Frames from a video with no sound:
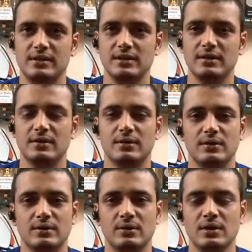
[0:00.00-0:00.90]
I think
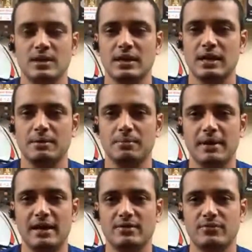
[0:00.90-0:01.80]
uh, coming
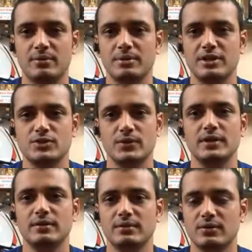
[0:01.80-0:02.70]
back from an
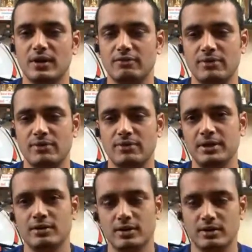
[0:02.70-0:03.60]
injury. You know, I've, I've
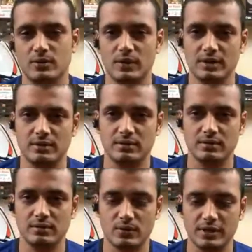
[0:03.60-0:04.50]
been hurt quite
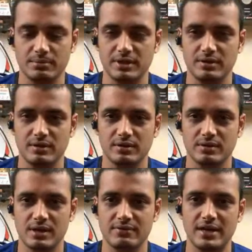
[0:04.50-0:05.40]
uh, quite a bit.
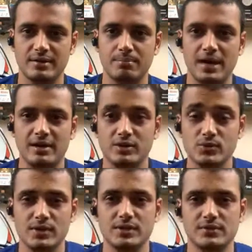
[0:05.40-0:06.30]
Uh, I've had bad
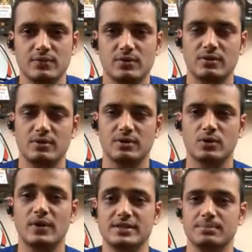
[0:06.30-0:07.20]
injuries for
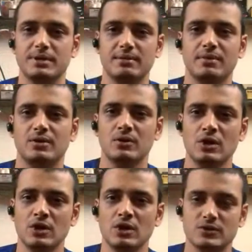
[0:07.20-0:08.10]
uh, quite some time now,
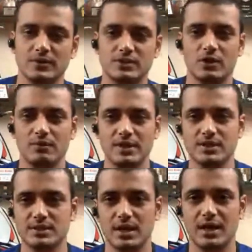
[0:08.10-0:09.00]
so it's
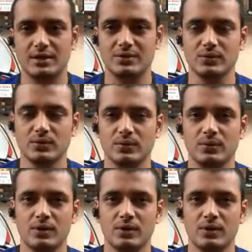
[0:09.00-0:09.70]
always hard to